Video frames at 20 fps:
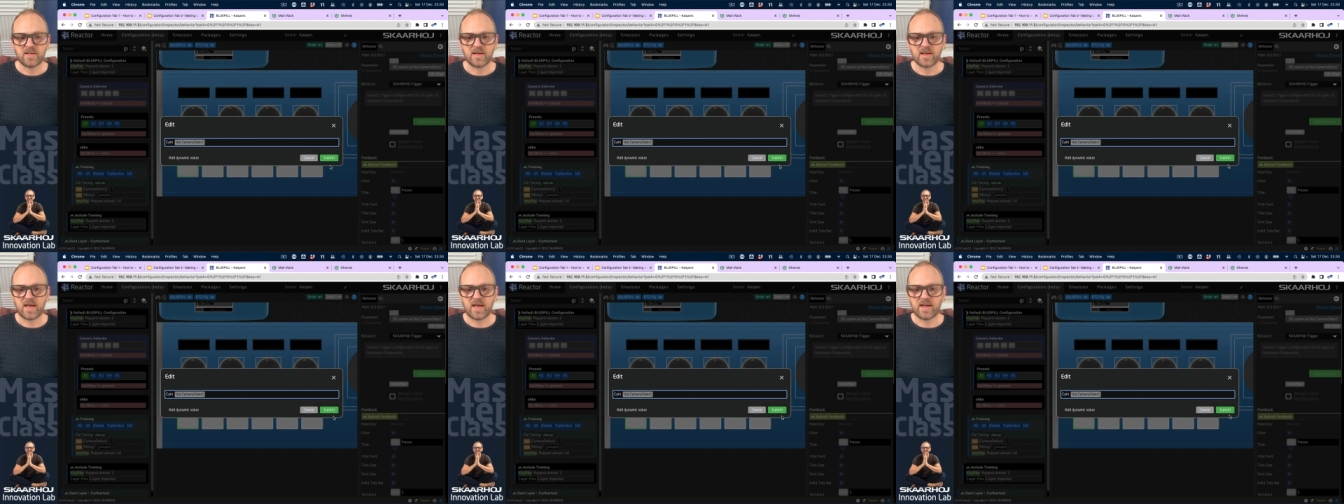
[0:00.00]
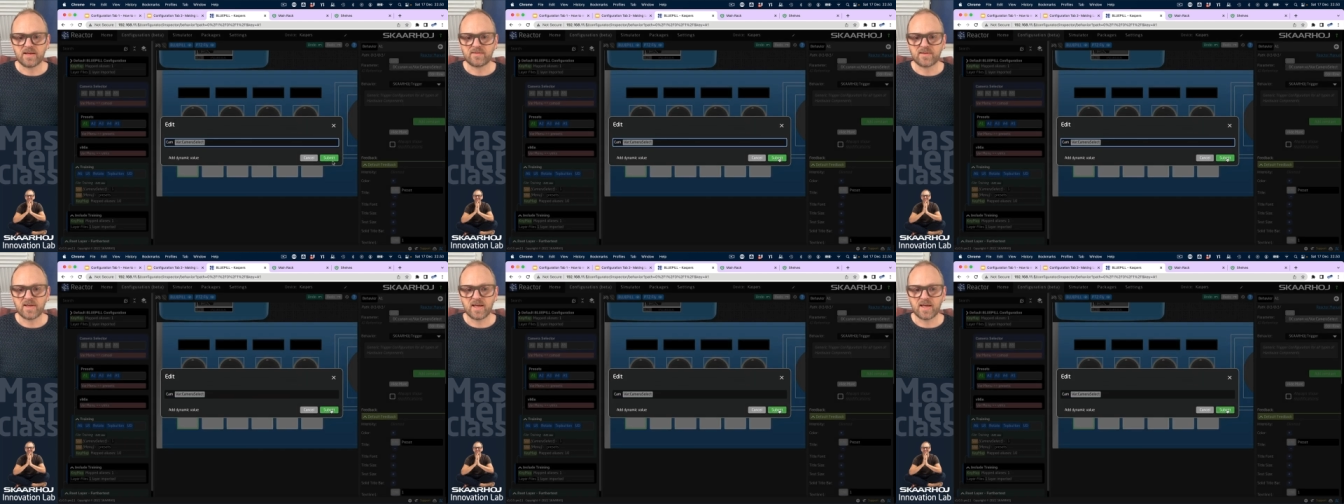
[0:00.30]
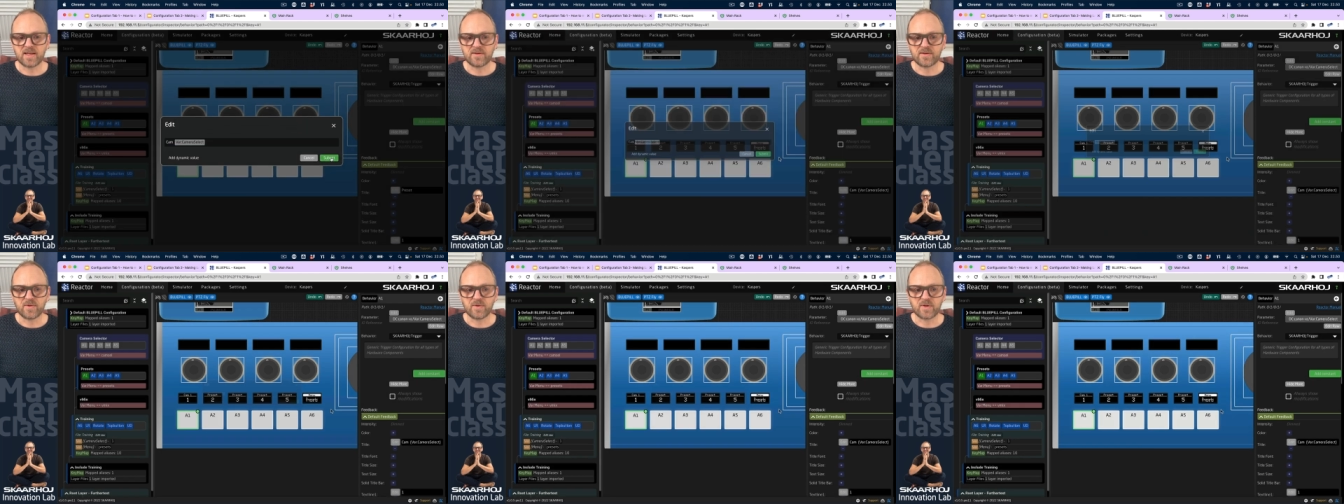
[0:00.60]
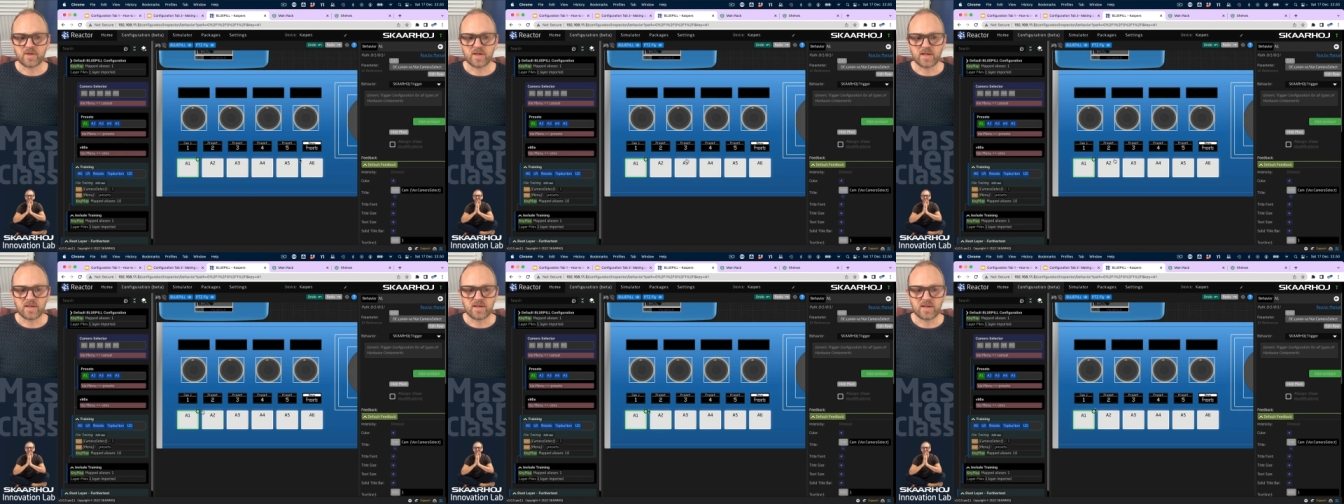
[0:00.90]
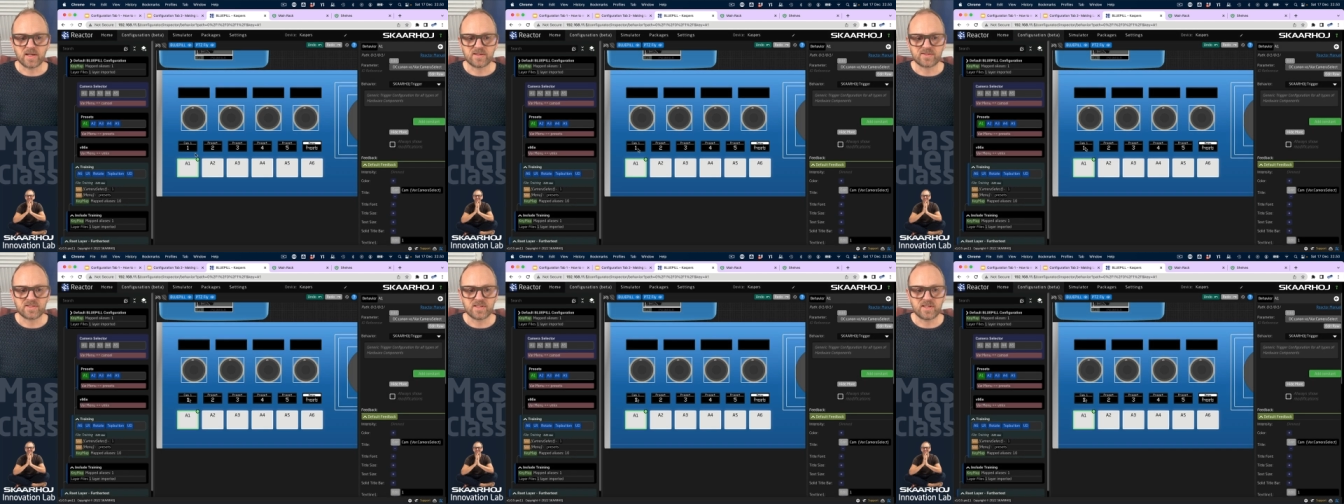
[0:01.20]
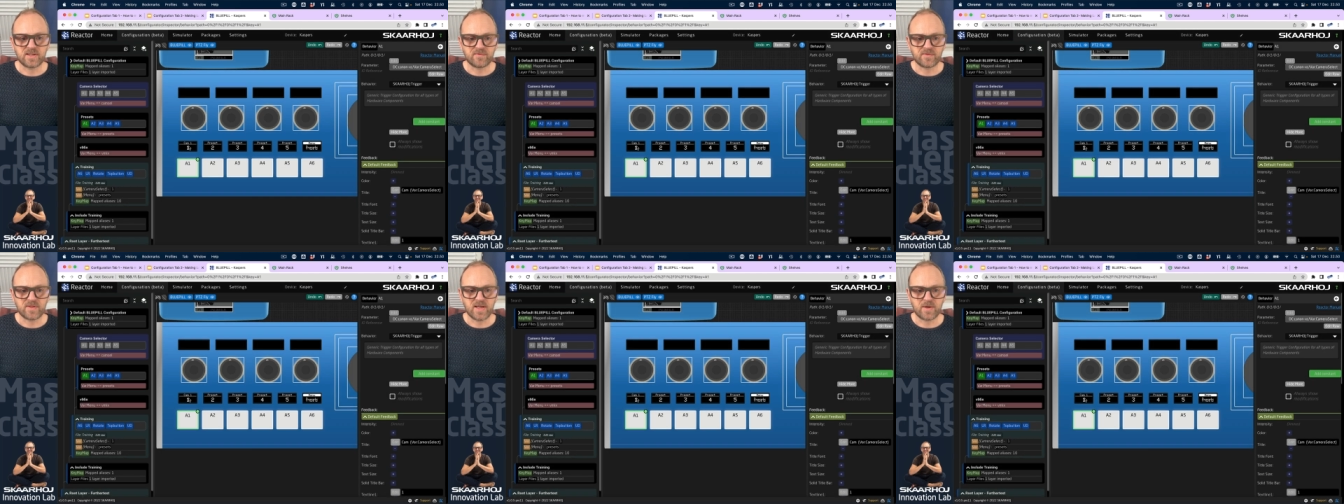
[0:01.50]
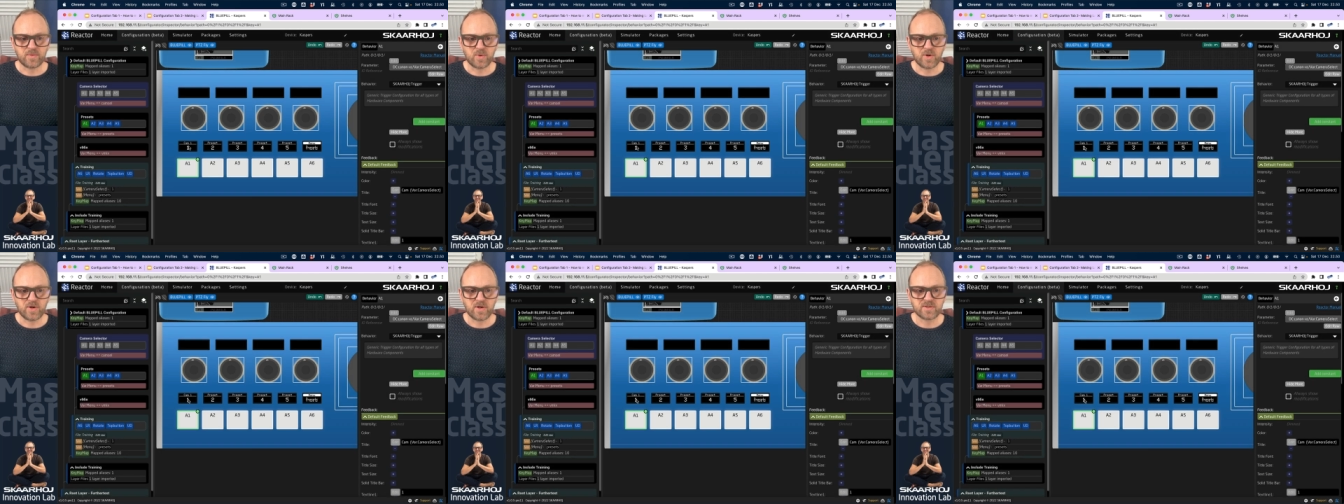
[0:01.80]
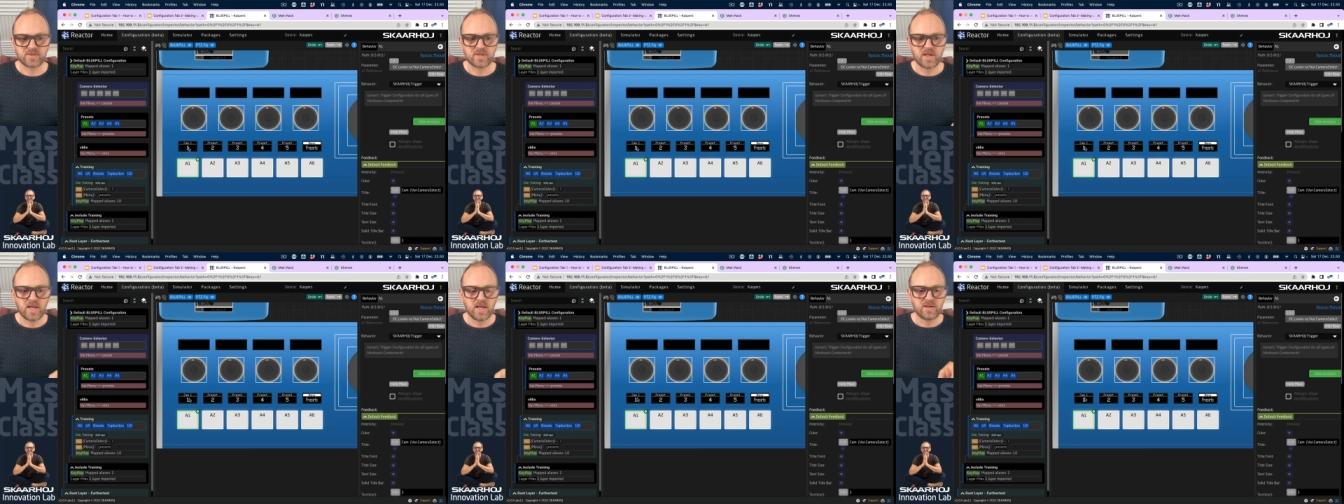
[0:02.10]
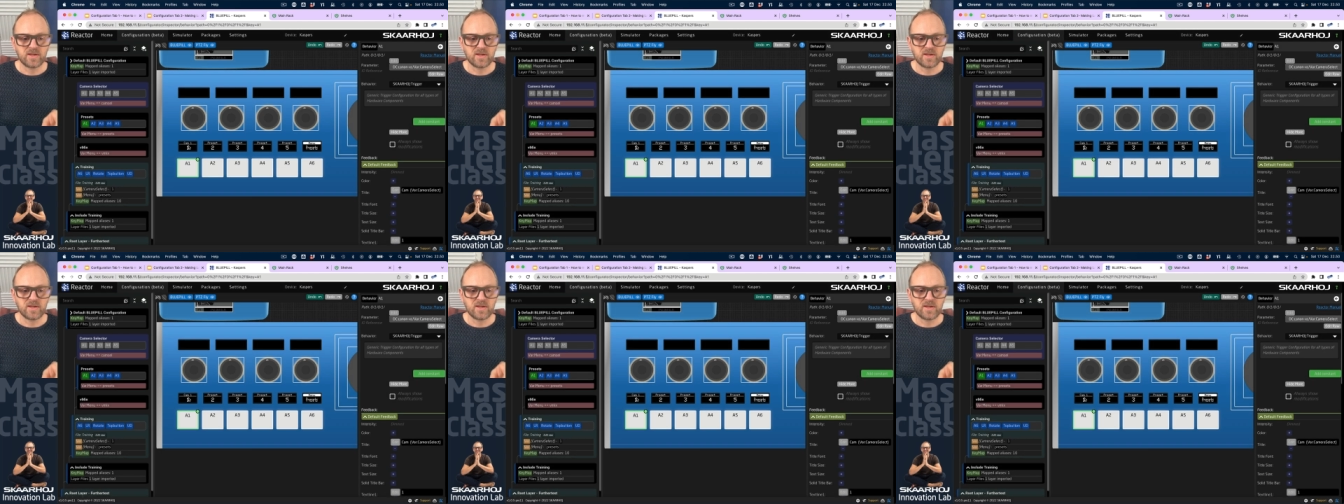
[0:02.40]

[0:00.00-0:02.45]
like that. Okay, let's see if that works.